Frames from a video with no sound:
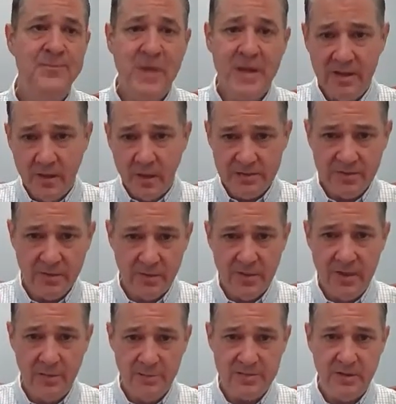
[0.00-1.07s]
And it also
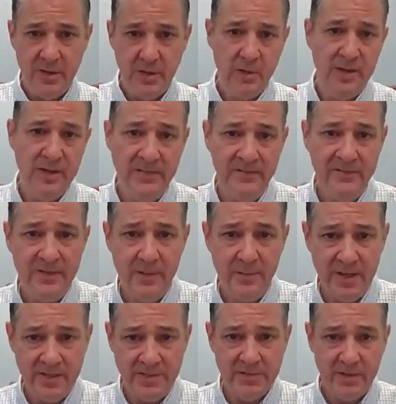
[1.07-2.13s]
helps lower
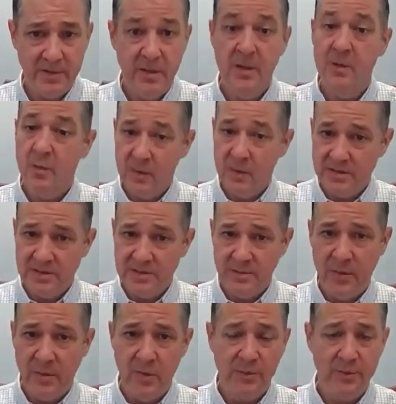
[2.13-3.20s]
inflammation, which is
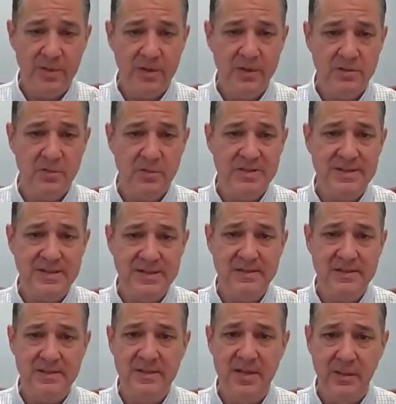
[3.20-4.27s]
important because we see
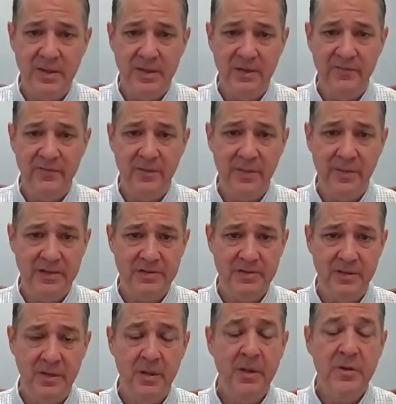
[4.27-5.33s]
systemic
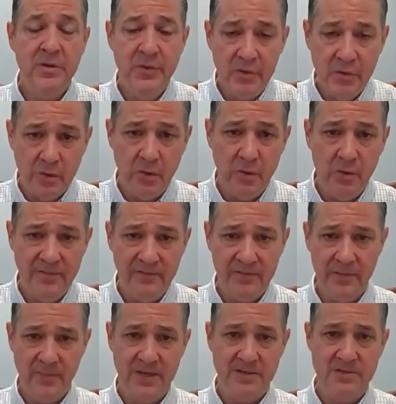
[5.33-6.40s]
inflammation,
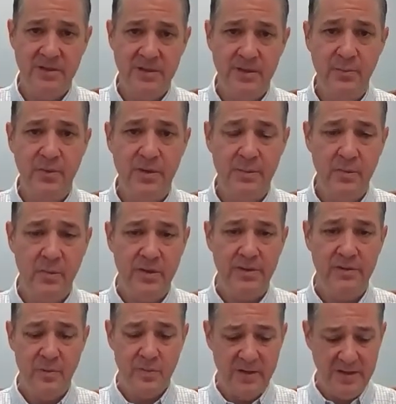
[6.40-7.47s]
neuroinflammation in people
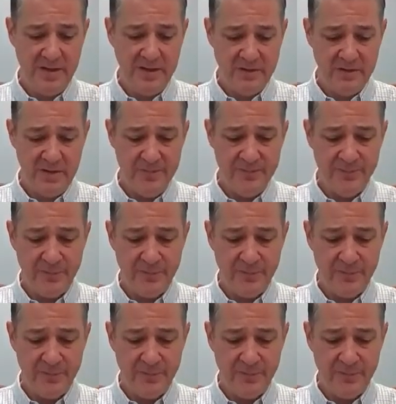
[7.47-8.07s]
with brain injury.